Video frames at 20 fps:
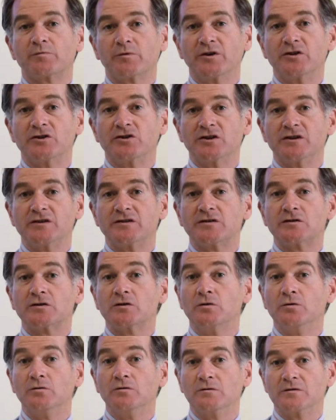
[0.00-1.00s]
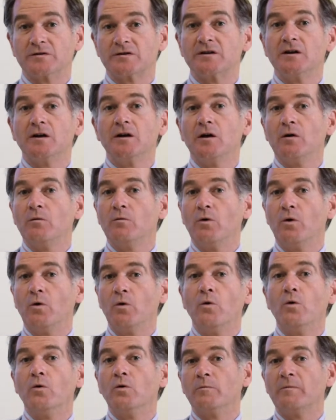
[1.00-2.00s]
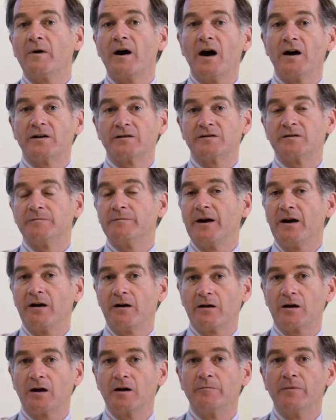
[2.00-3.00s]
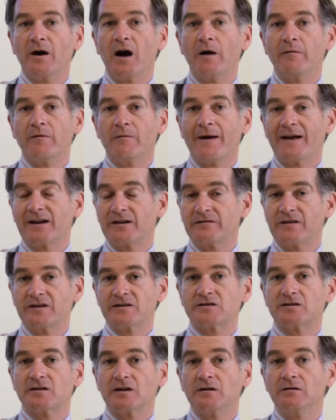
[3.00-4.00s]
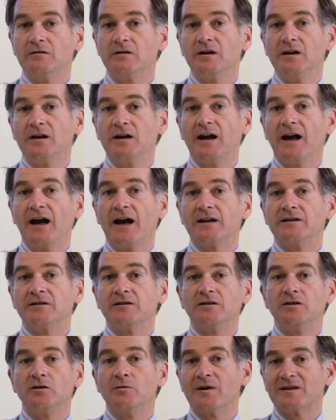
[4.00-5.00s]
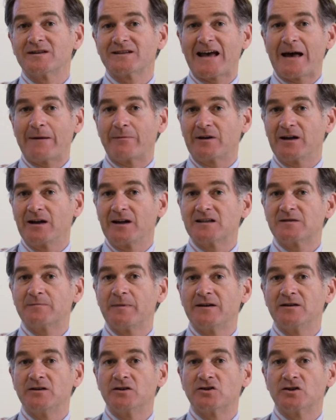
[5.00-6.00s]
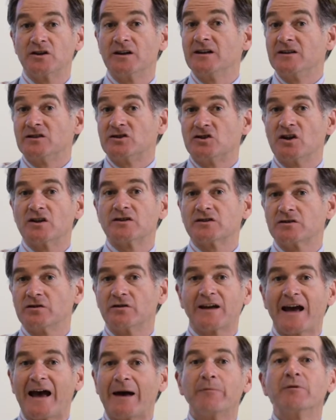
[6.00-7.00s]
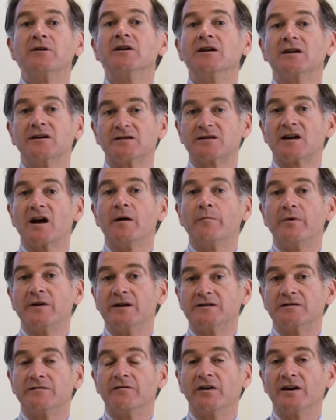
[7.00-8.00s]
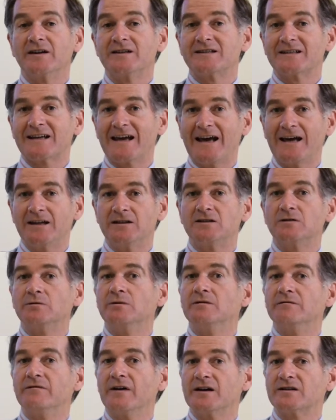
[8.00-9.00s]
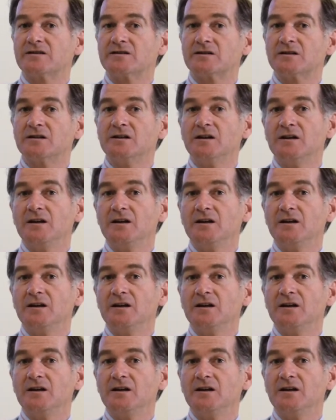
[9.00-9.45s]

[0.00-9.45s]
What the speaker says: bridges, schools were all part of the Barack Obama manifesto, and the US capital expenditure is just not happening as companies are very scared to invest